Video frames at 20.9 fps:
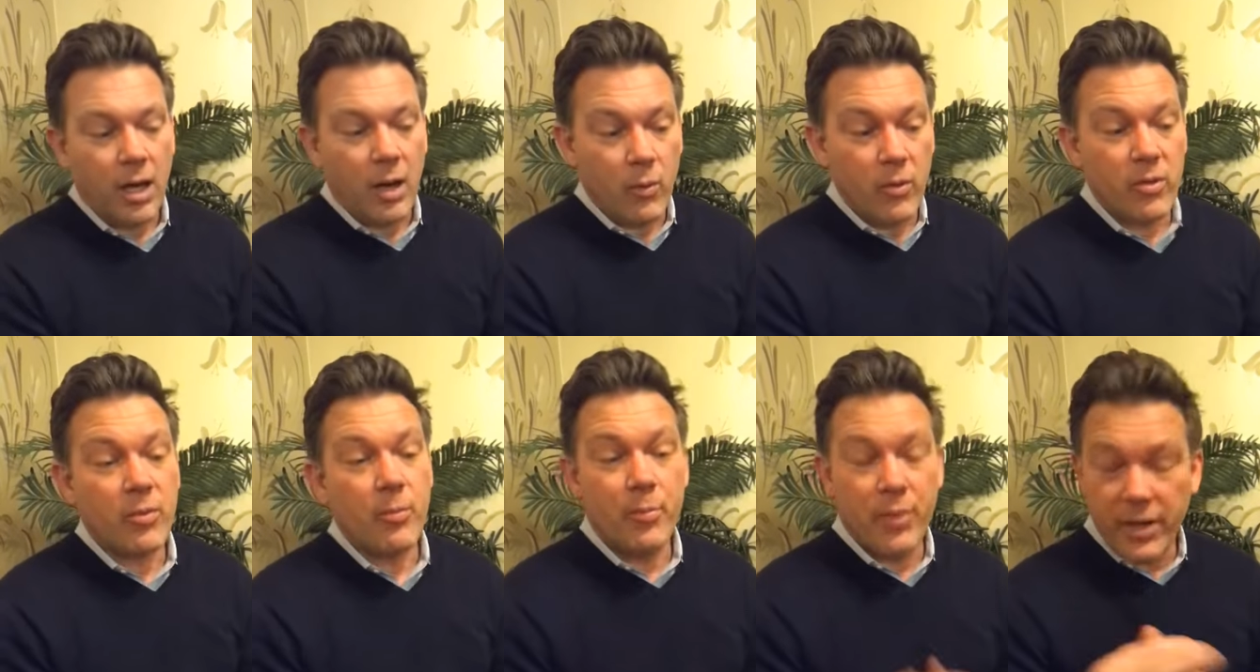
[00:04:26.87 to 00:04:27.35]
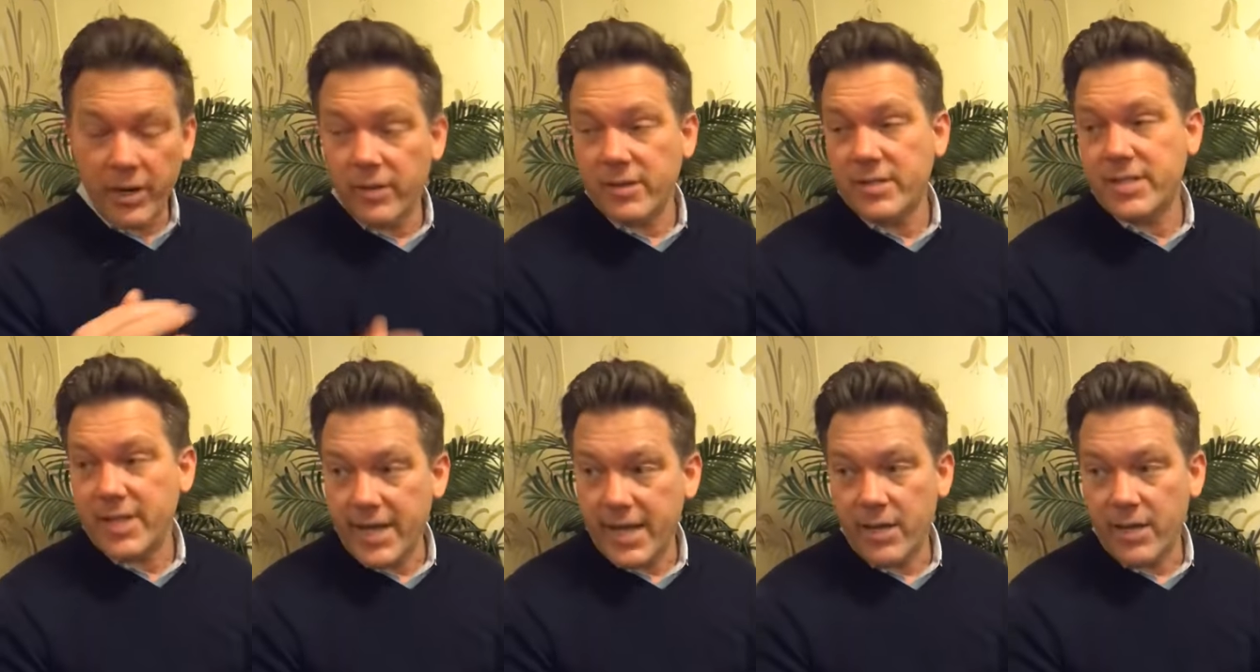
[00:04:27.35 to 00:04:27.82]
with a bigger
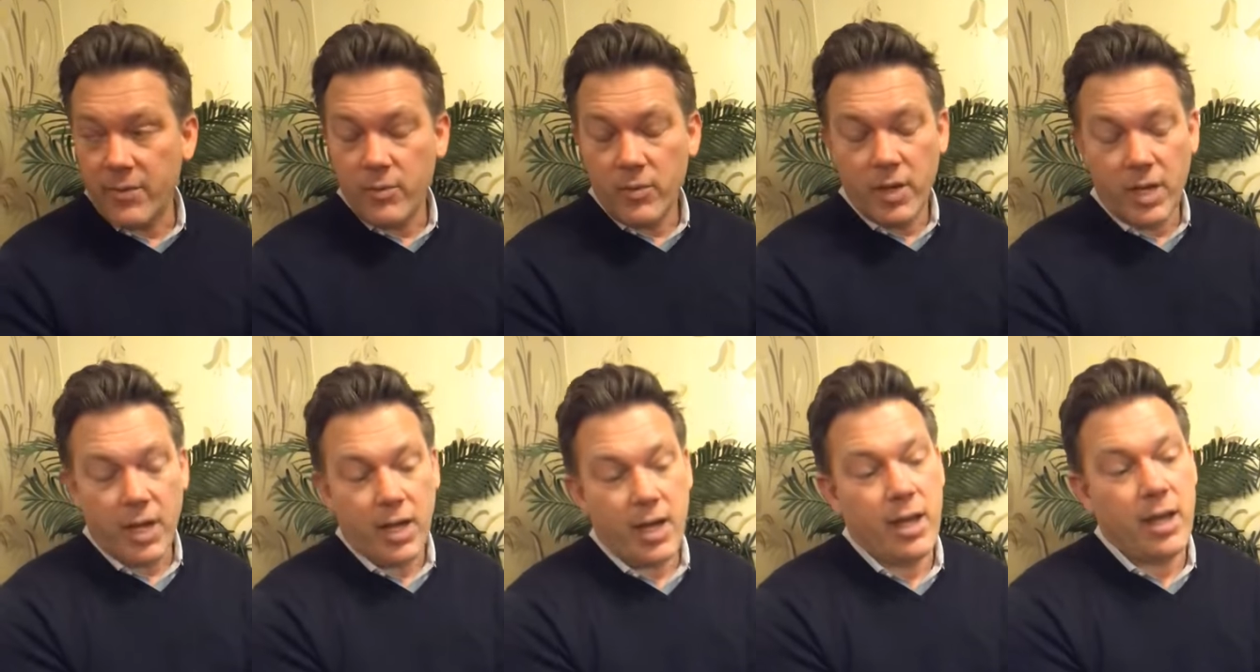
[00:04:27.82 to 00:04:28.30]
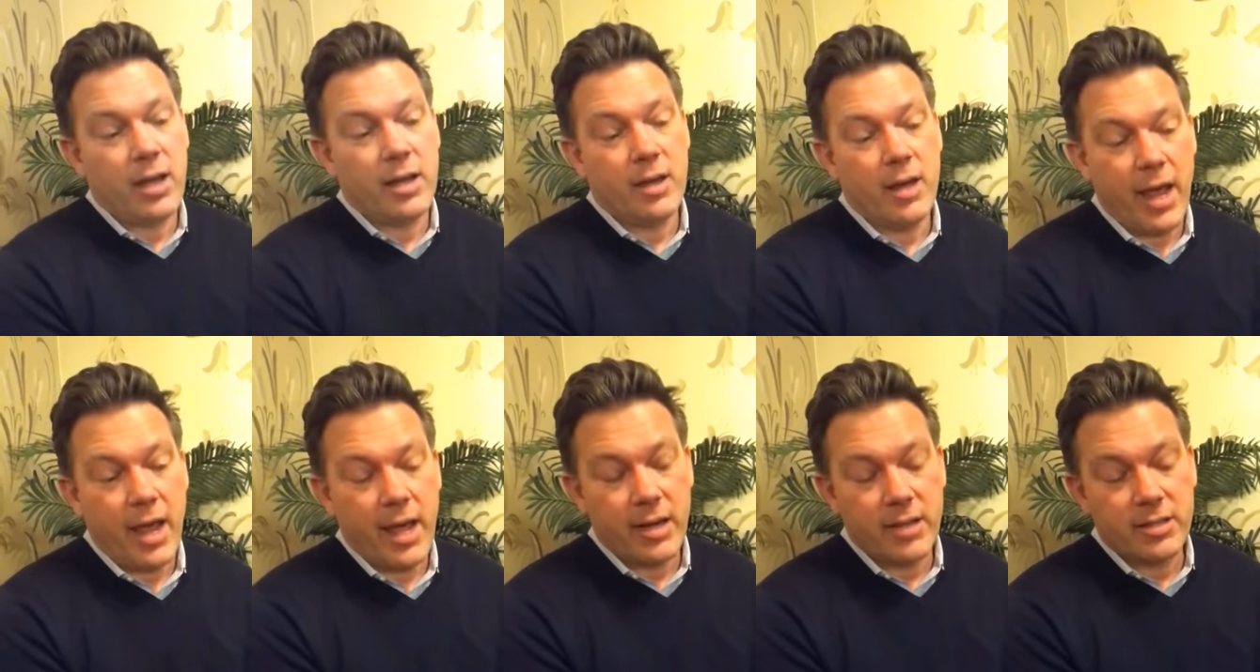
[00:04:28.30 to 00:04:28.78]
team,
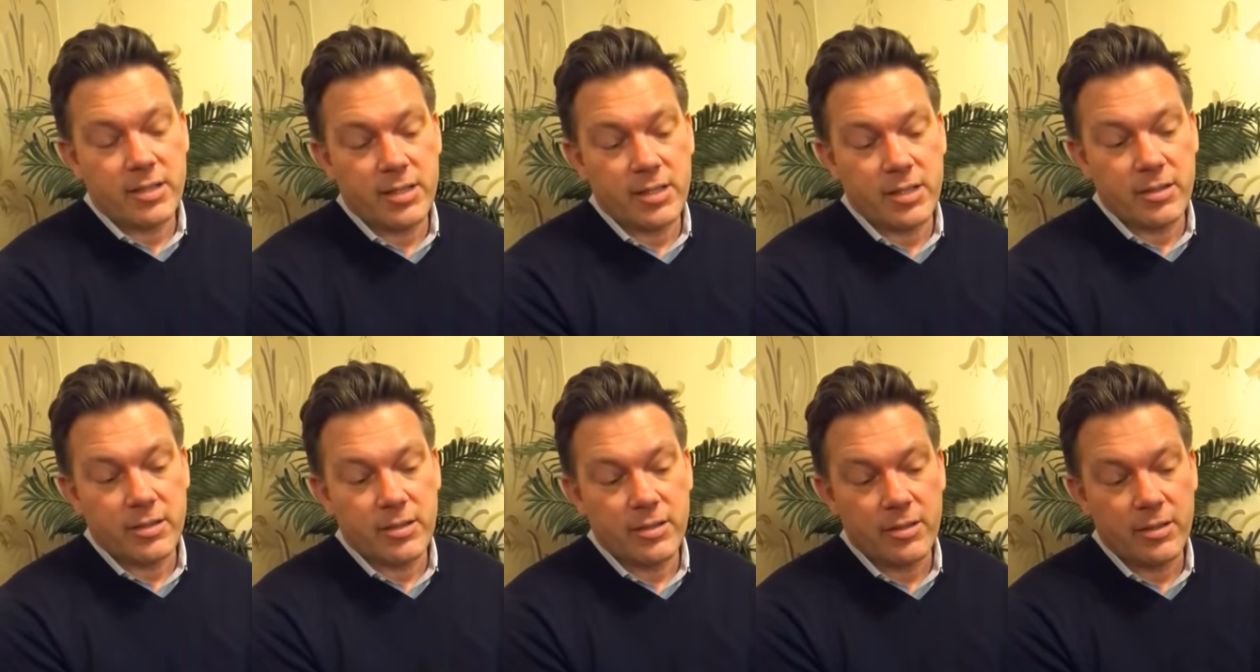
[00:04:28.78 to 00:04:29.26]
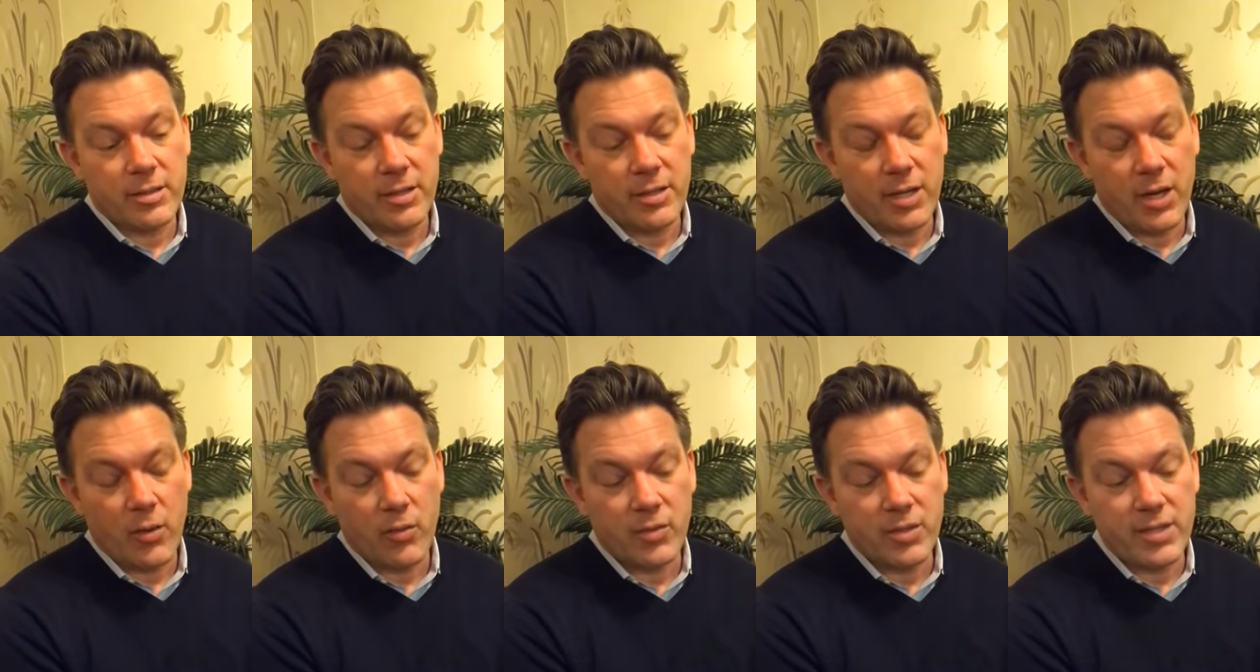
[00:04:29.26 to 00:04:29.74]
and to, you
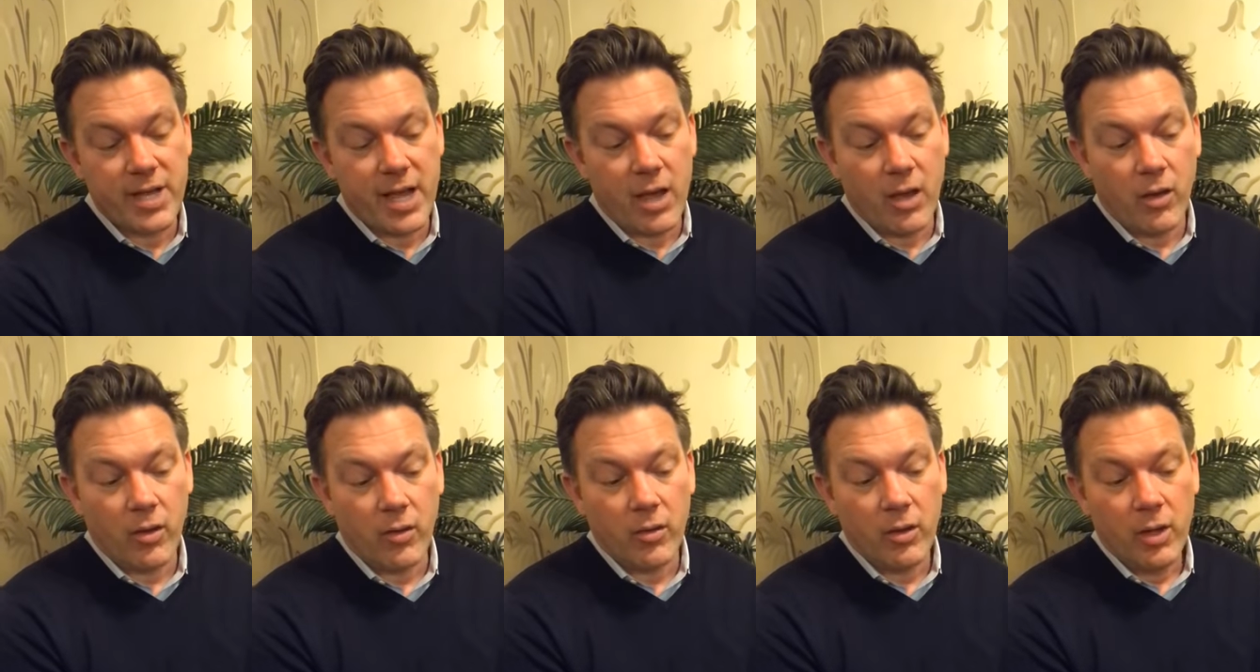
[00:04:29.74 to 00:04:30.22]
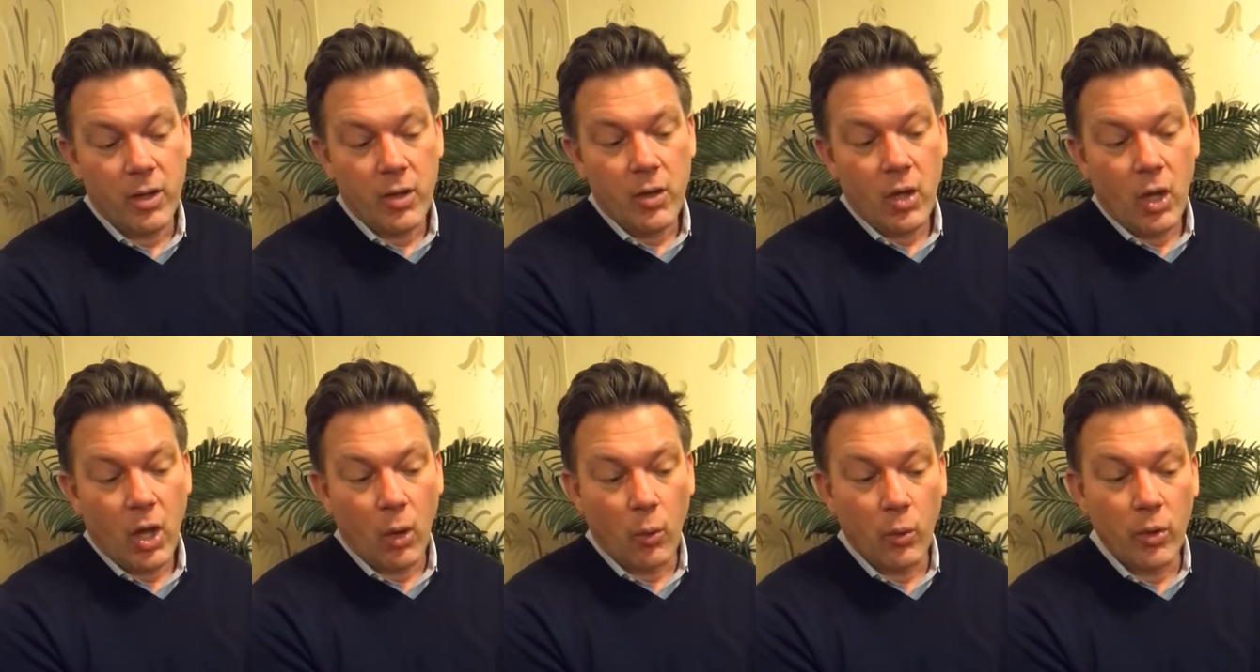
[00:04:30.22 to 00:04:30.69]
know, tell
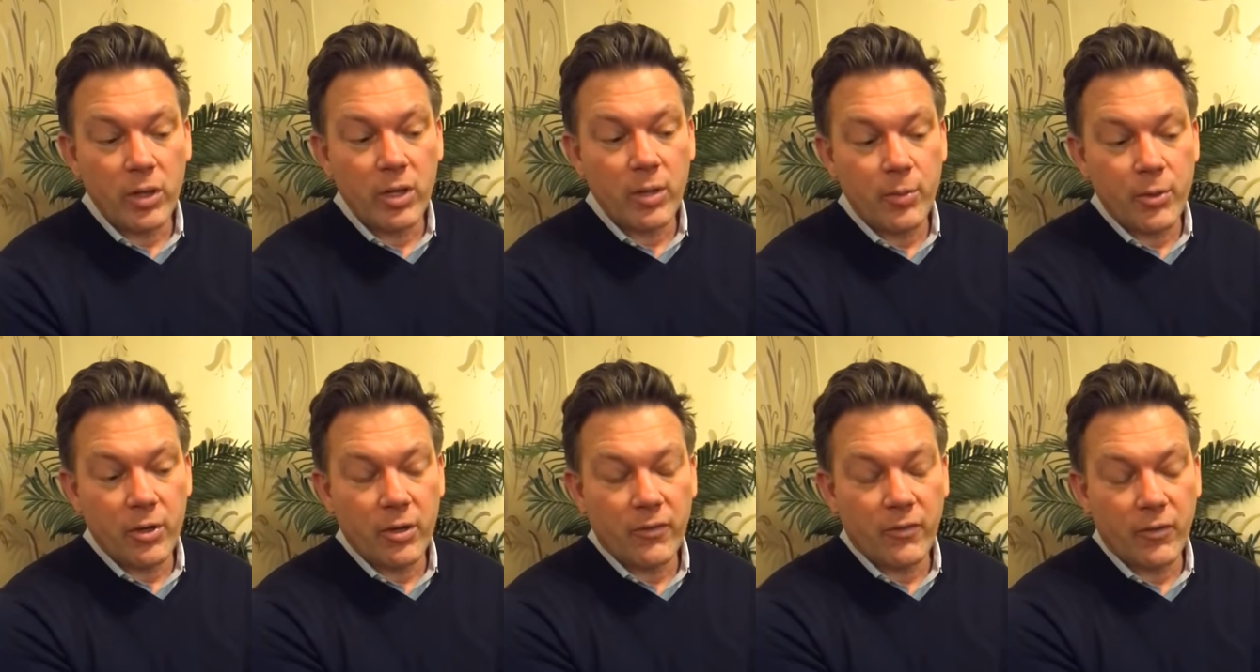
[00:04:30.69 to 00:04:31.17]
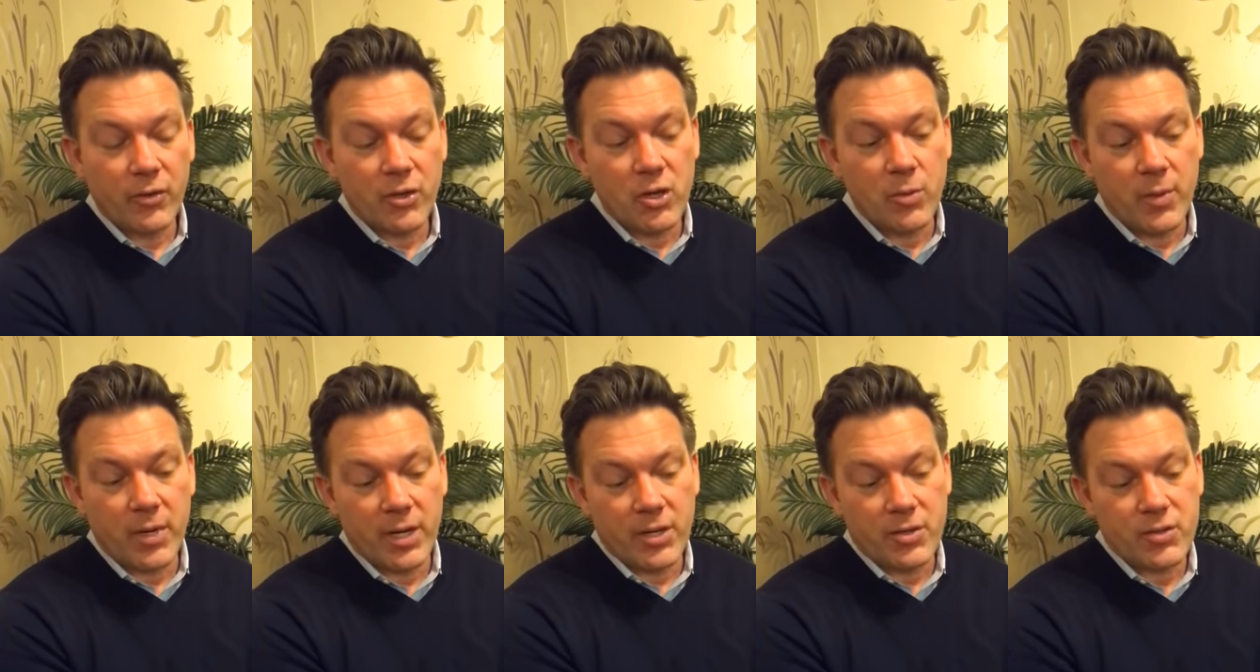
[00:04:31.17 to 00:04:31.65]
a really beautiful
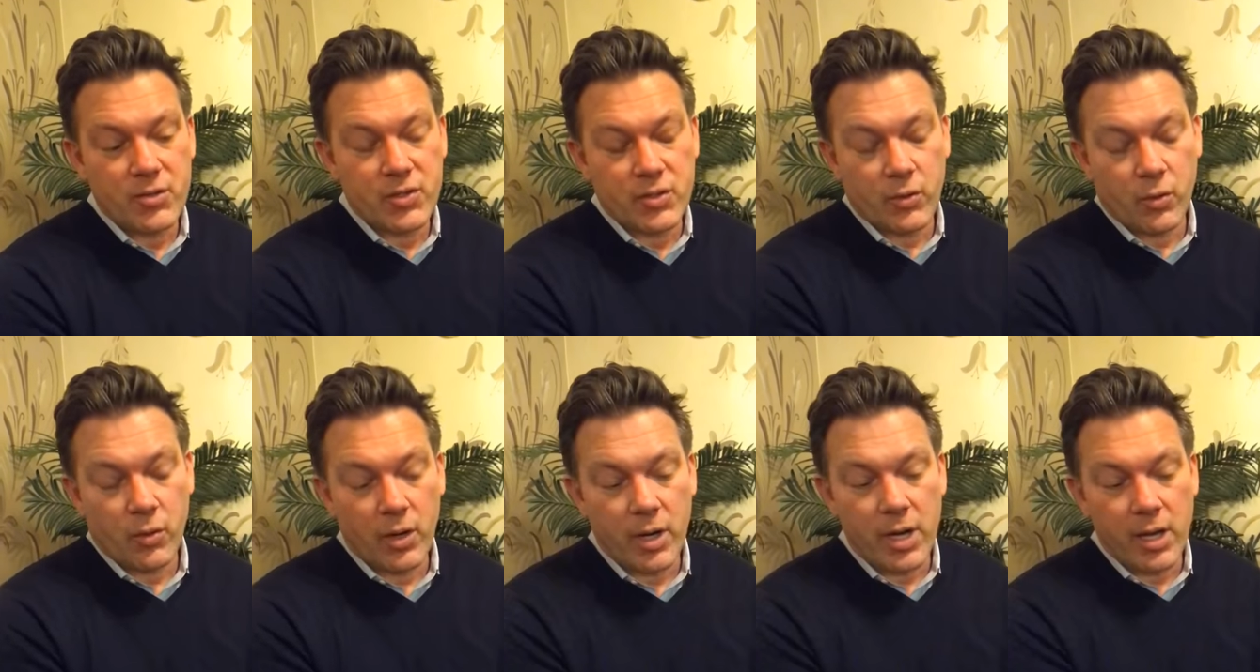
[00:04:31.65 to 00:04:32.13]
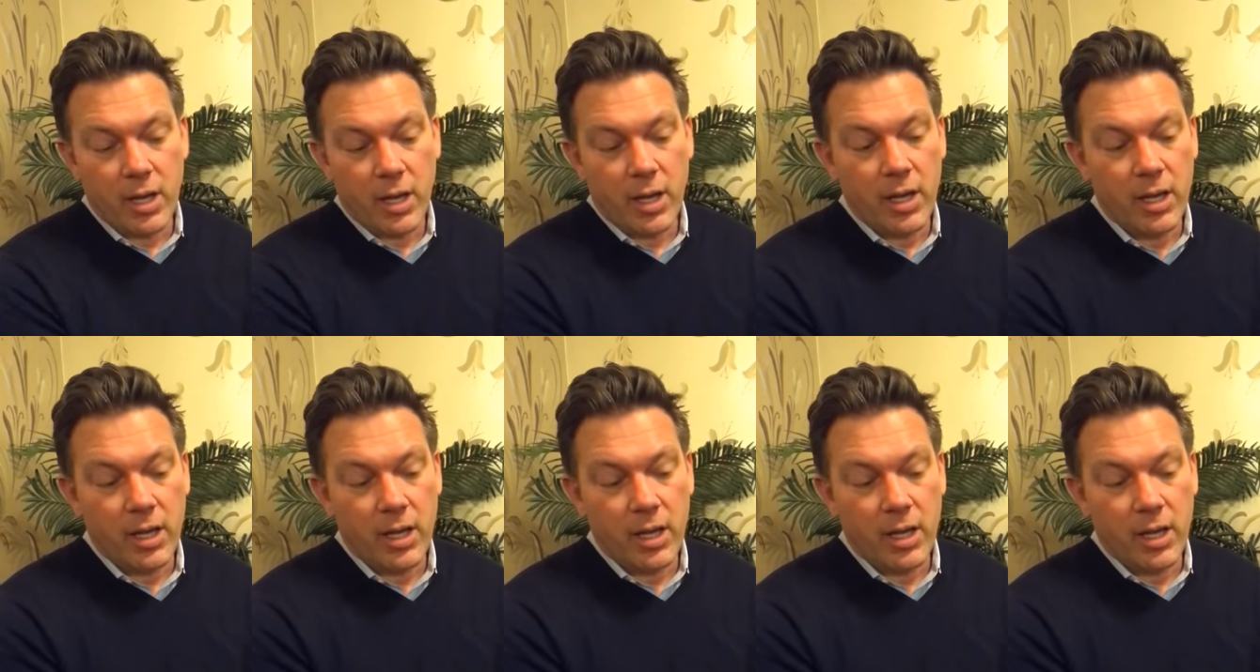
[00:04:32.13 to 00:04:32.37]
human interest story,